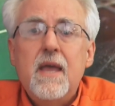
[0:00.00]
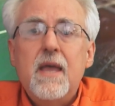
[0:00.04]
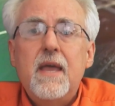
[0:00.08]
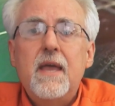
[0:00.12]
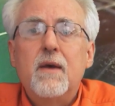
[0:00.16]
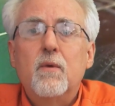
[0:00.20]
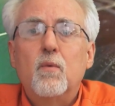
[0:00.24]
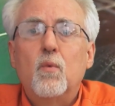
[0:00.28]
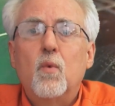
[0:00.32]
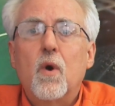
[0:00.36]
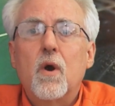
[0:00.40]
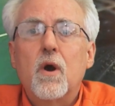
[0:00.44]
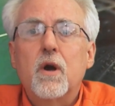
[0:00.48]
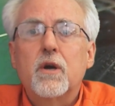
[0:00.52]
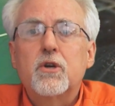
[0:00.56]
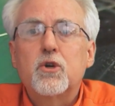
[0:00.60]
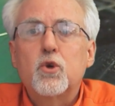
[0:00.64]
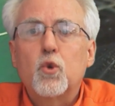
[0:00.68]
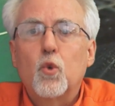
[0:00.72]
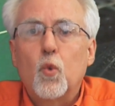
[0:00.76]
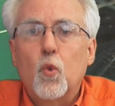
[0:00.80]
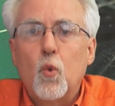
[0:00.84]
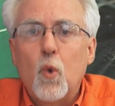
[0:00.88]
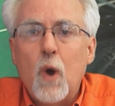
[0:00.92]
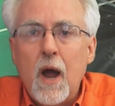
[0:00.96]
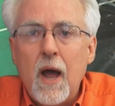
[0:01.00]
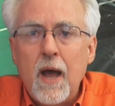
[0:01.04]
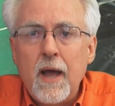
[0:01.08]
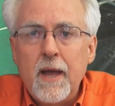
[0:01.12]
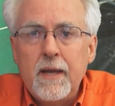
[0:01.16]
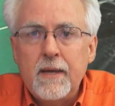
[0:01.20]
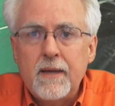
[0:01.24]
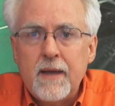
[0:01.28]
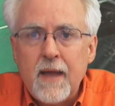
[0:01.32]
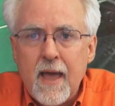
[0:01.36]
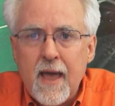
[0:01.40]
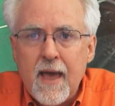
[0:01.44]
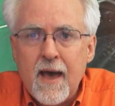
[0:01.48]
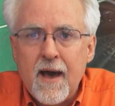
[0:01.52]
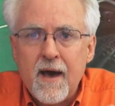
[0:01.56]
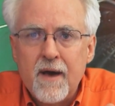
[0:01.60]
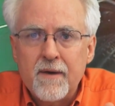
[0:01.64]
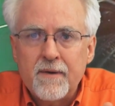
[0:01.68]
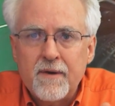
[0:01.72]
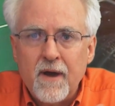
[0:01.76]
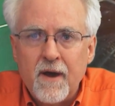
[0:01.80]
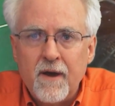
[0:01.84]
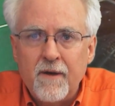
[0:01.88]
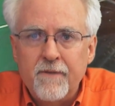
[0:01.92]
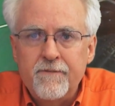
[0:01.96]
It worked right
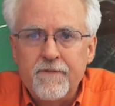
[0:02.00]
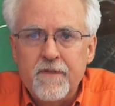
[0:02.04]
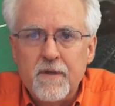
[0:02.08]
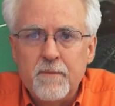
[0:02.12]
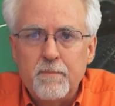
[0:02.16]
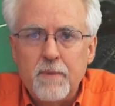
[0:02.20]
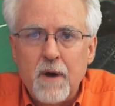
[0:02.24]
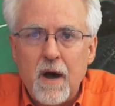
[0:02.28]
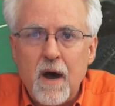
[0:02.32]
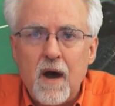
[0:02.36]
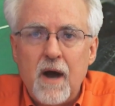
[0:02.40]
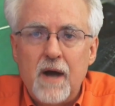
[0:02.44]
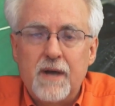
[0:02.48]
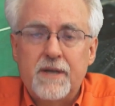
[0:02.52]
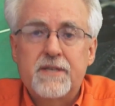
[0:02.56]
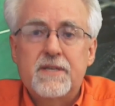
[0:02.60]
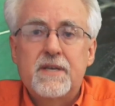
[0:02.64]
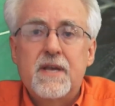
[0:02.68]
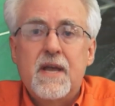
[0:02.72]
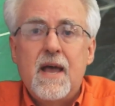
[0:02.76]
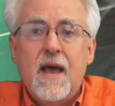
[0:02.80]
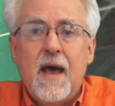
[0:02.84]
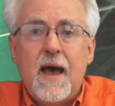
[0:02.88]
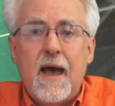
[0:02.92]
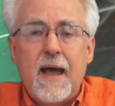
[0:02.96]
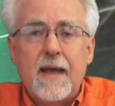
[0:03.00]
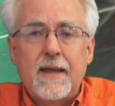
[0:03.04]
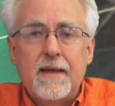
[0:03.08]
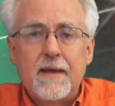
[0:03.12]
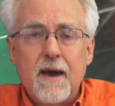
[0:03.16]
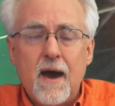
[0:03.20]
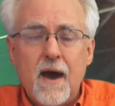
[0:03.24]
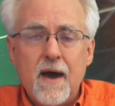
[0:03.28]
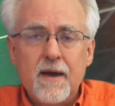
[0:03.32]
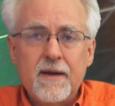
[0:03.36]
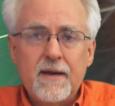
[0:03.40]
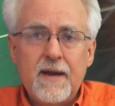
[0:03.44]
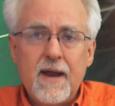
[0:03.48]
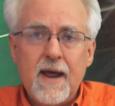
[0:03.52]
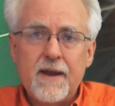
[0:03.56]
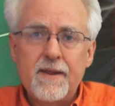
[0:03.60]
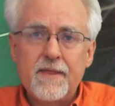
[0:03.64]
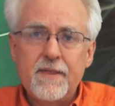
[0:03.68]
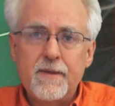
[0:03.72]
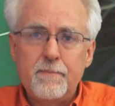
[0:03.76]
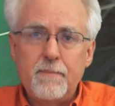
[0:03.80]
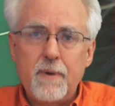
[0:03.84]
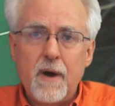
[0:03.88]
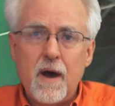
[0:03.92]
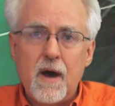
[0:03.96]
out of the box. I got it out
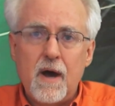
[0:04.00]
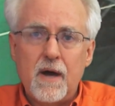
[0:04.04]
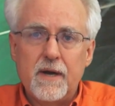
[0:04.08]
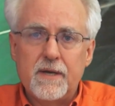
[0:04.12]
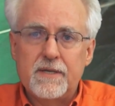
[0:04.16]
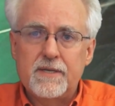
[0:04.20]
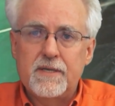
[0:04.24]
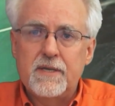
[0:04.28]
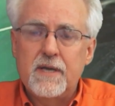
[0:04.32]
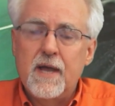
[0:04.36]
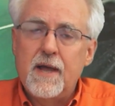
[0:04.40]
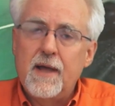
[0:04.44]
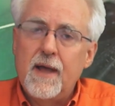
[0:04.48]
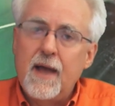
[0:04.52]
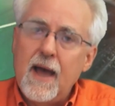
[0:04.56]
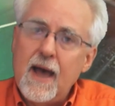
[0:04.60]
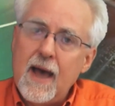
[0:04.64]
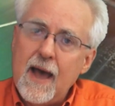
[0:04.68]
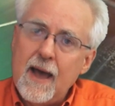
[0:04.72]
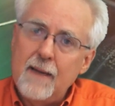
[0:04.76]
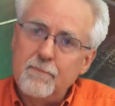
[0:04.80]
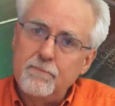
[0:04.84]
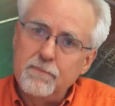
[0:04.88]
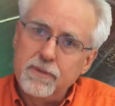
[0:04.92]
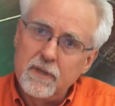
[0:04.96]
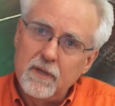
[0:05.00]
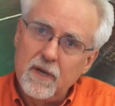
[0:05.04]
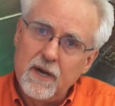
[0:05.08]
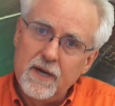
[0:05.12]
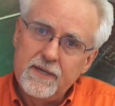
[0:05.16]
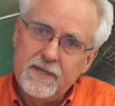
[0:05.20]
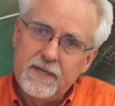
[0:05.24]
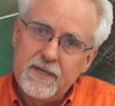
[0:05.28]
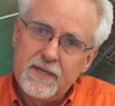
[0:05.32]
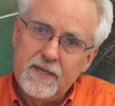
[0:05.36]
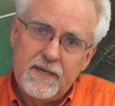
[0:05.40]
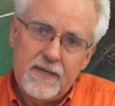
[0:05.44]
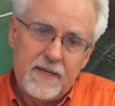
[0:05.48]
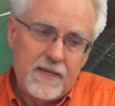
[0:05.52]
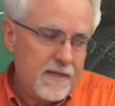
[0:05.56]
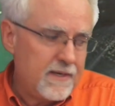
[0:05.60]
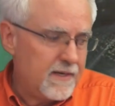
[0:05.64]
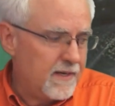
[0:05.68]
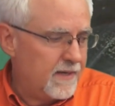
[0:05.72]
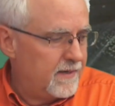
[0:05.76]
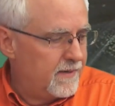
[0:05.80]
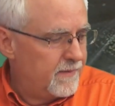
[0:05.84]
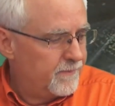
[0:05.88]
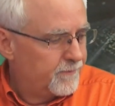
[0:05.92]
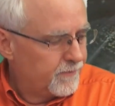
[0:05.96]
of the box. I plugged it
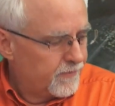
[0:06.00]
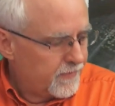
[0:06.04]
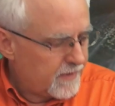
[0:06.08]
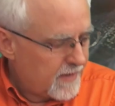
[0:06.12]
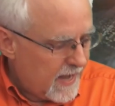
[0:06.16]
in.